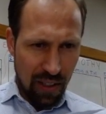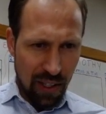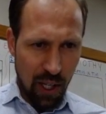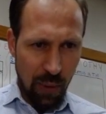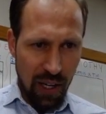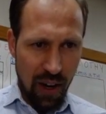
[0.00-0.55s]

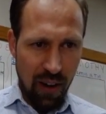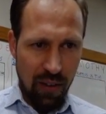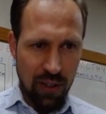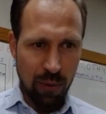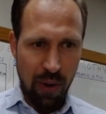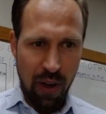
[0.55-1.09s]
Here we are.
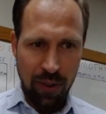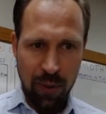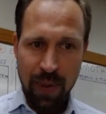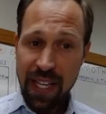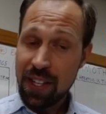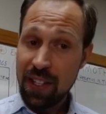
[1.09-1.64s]
So Paul's
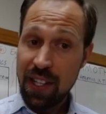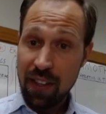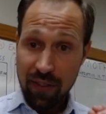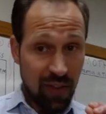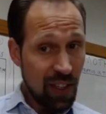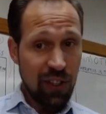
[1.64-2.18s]
speaking to the
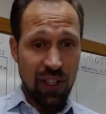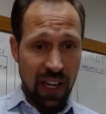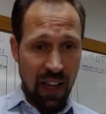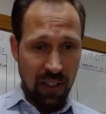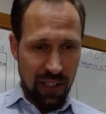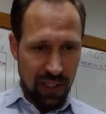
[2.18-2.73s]
Ephesian
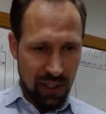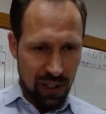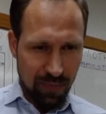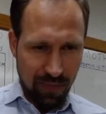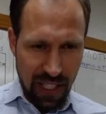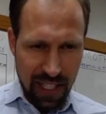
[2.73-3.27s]
elders,
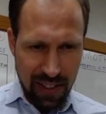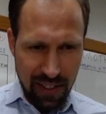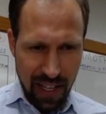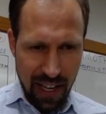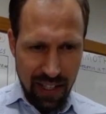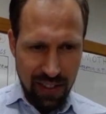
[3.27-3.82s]
and he
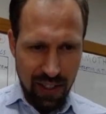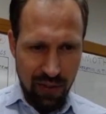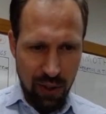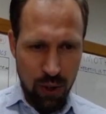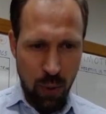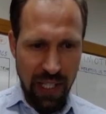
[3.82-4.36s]
says in
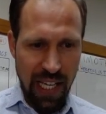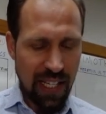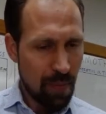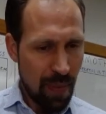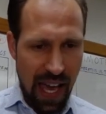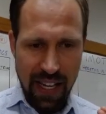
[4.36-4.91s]
verse
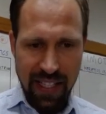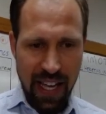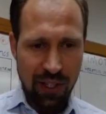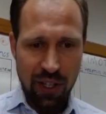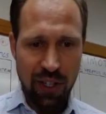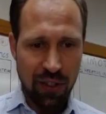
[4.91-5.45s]
28, "Pay
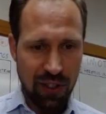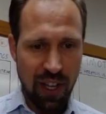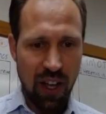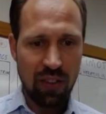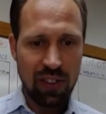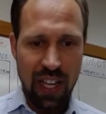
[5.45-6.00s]
attention to
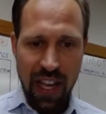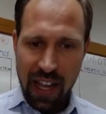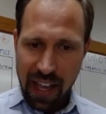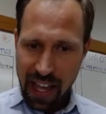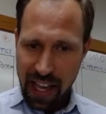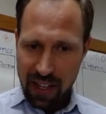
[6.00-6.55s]
yourselves
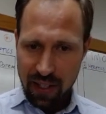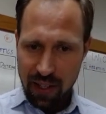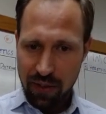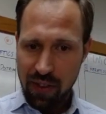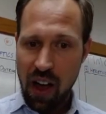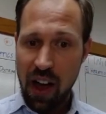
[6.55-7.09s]
and to the
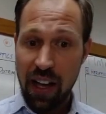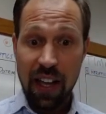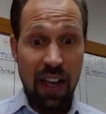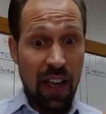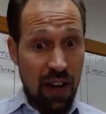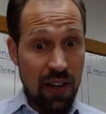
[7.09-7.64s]
flock.
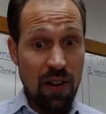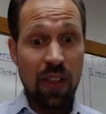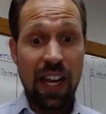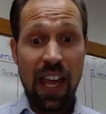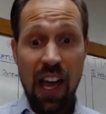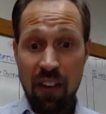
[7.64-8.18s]
Know
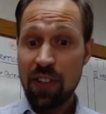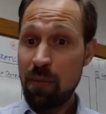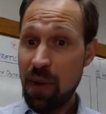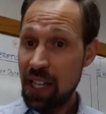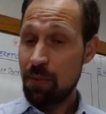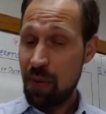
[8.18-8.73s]
that after
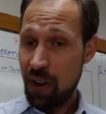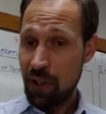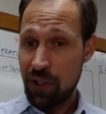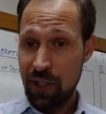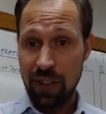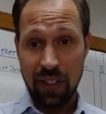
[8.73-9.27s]
my
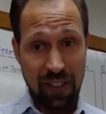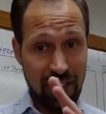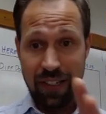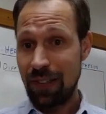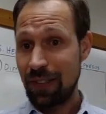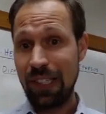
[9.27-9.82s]
departure," because he
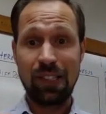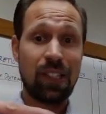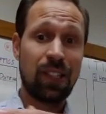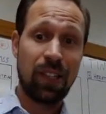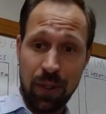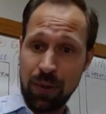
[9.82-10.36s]
knows he's going to
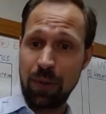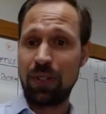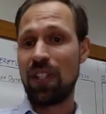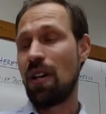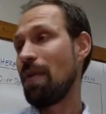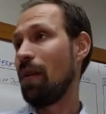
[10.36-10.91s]
go to
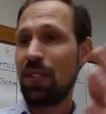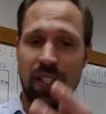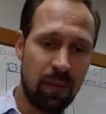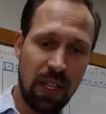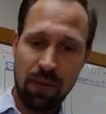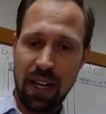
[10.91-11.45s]
Jerusalem, maybe he's going
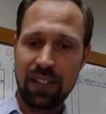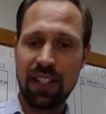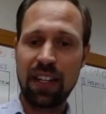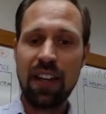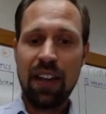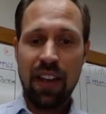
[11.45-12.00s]
to be
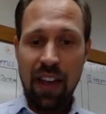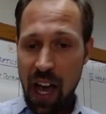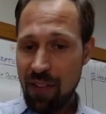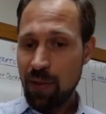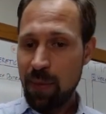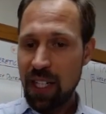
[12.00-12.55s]
arrested,
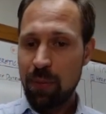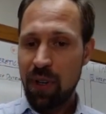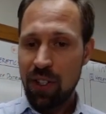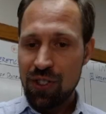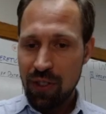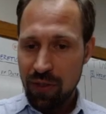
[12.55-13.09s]
"after my
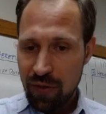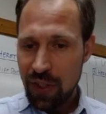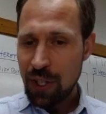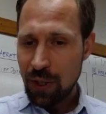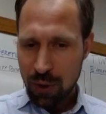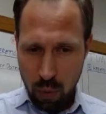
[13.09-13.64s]
departure,
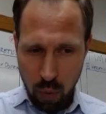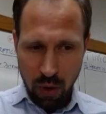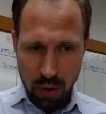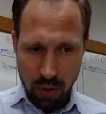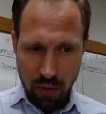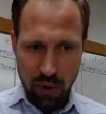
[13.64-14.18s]
fierce
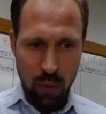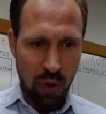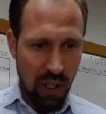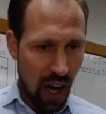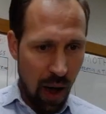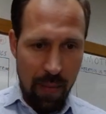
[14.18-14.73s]
wolves will
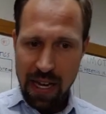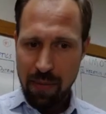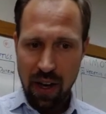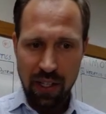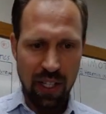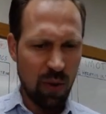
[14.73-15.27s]
come in
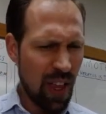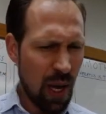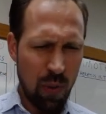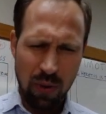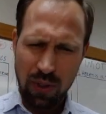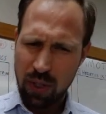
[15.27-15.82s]
among you. They
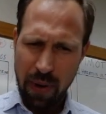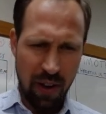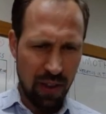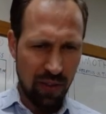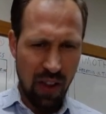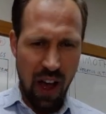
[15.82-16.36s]
won't spare
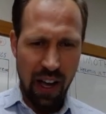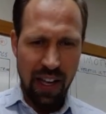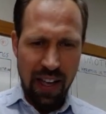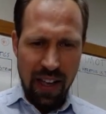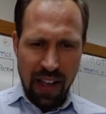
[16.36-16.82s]
the flock.